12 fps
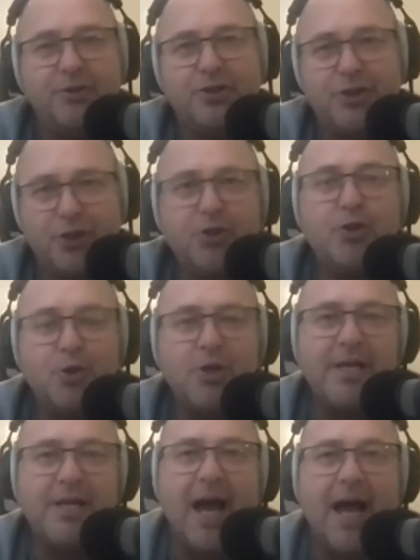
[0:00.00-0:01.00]
2
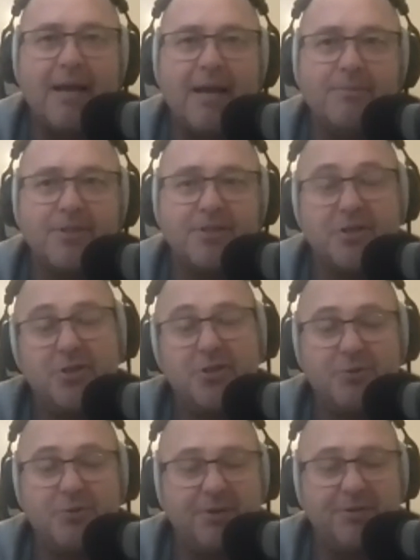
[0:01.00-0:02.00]
good games, 2
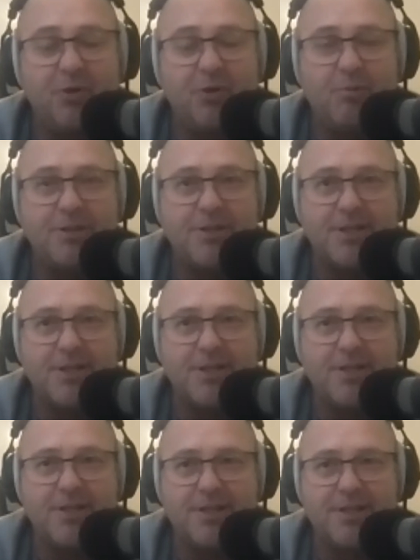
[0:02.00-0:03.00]
good
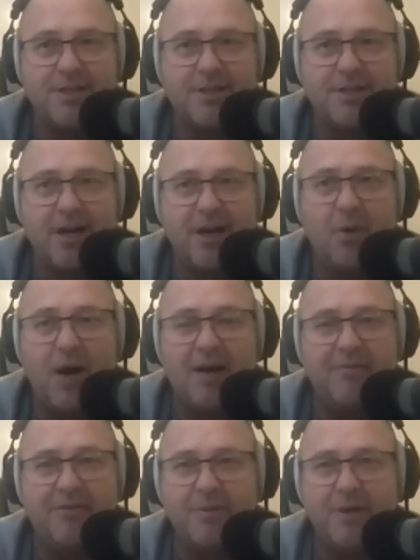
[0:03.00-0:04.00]
performances away
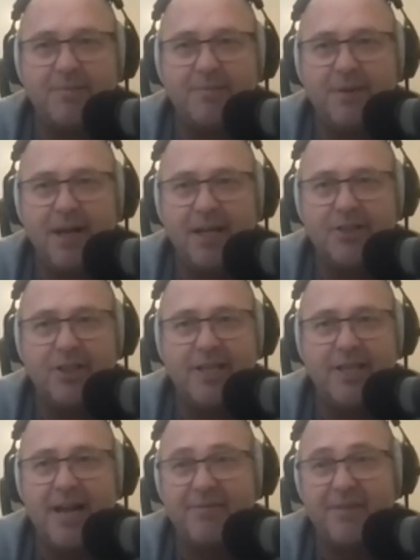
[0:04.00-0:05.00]
from a
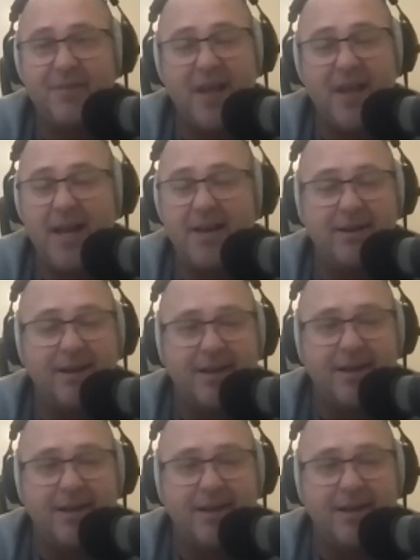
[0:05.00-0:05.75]
GF, and then